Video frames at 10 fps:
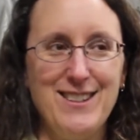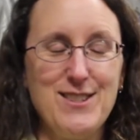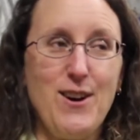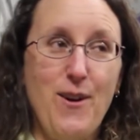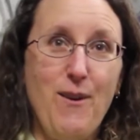
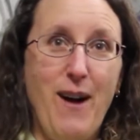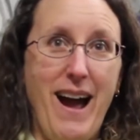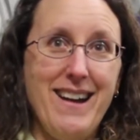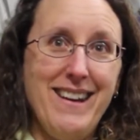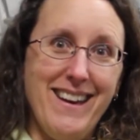And so
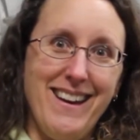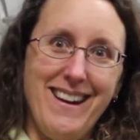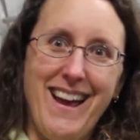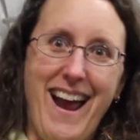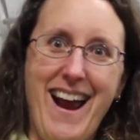I
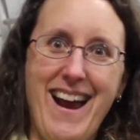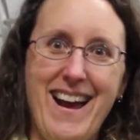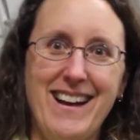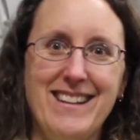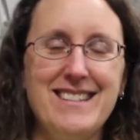did.
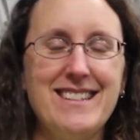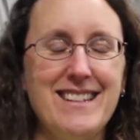And